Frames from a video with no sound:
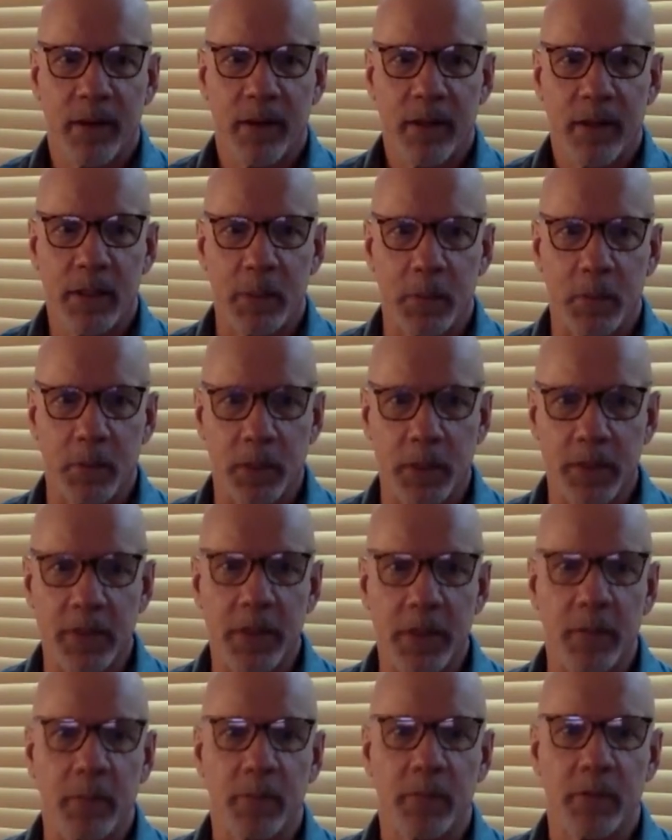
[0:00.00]
She believes
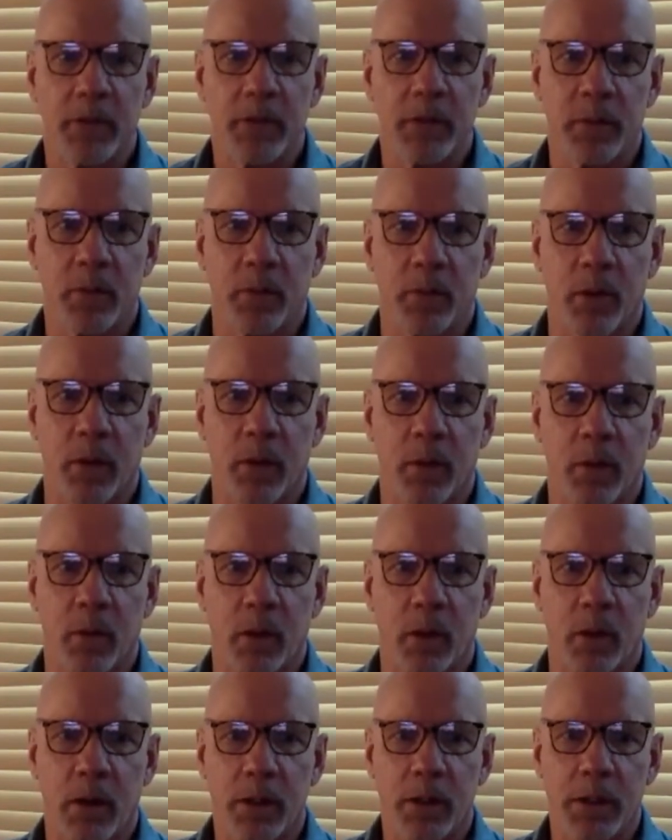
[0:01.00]
him to the point
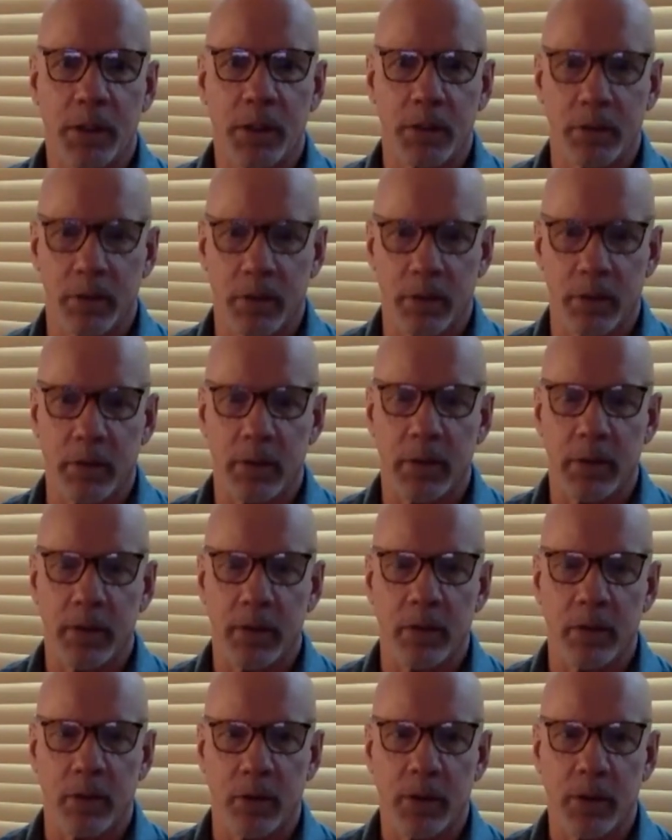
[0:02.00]
where she literally
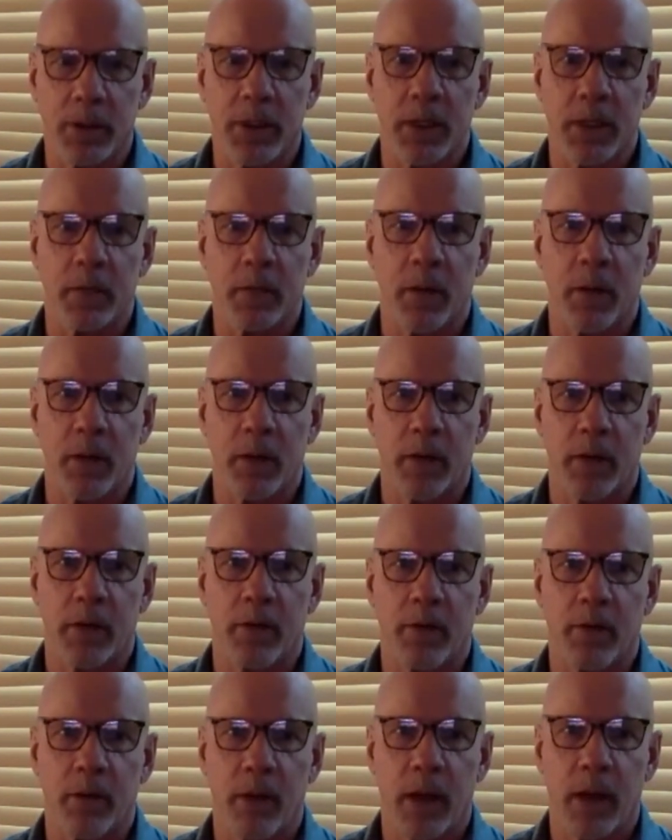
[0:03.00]
looks at her
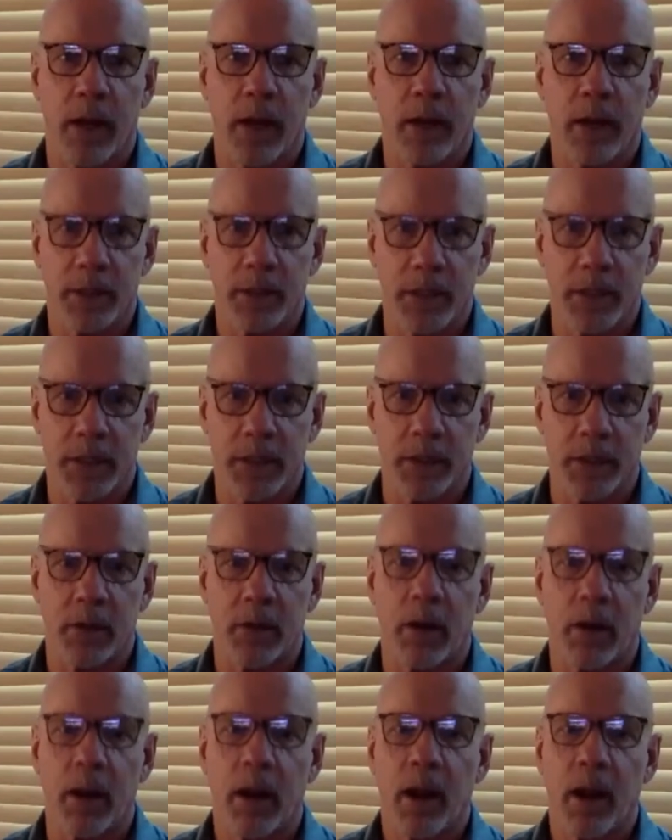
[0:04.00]
mother and
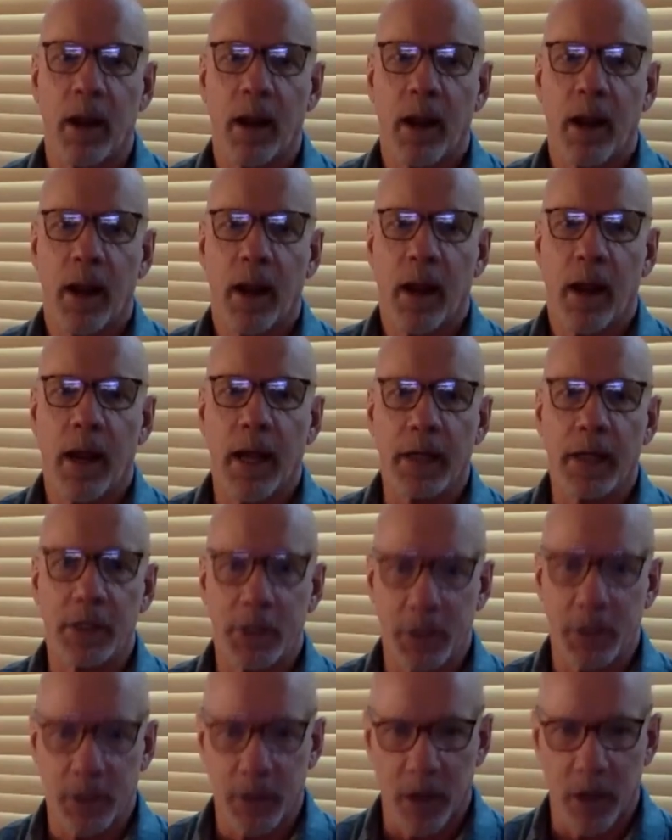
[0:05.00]
sister and
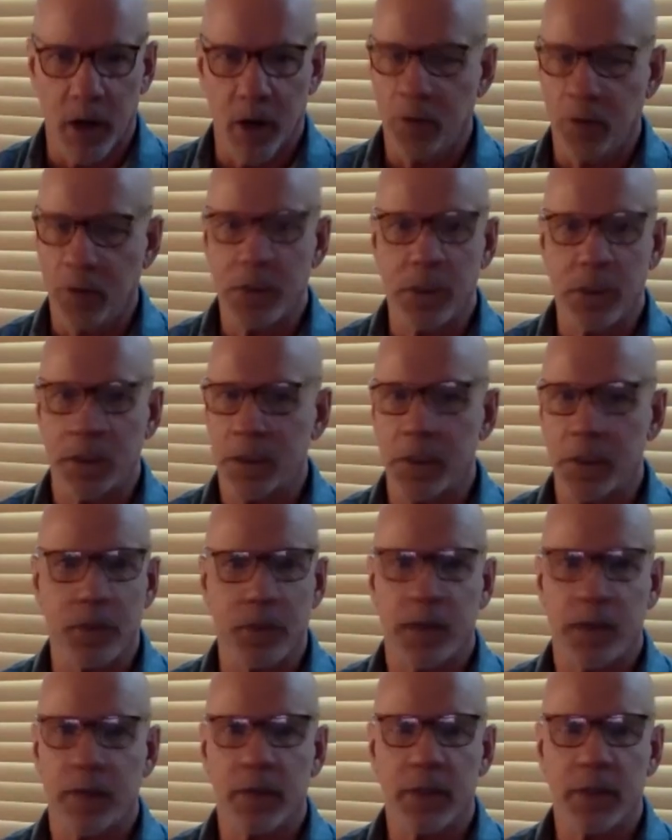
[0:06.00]
she knows that she'll
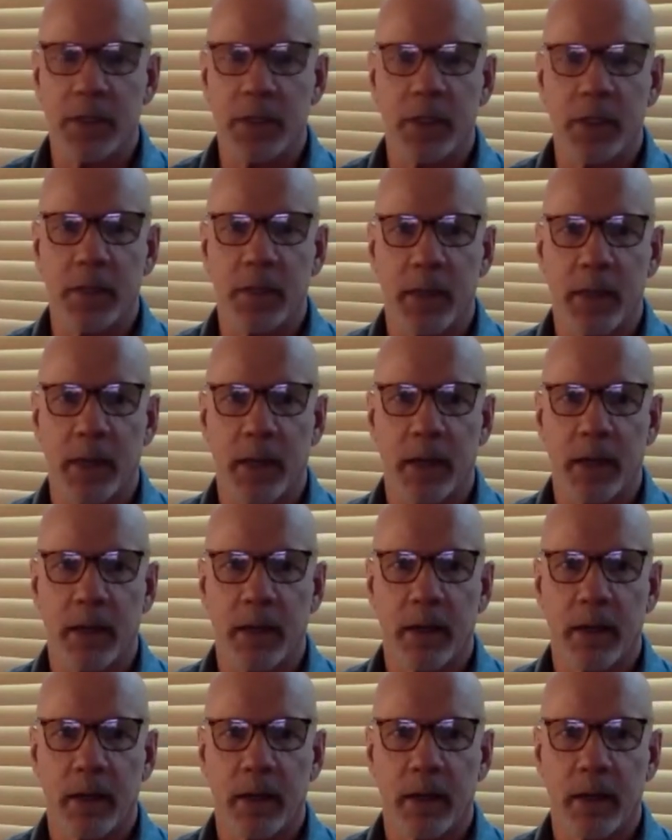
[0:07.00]
never see him again.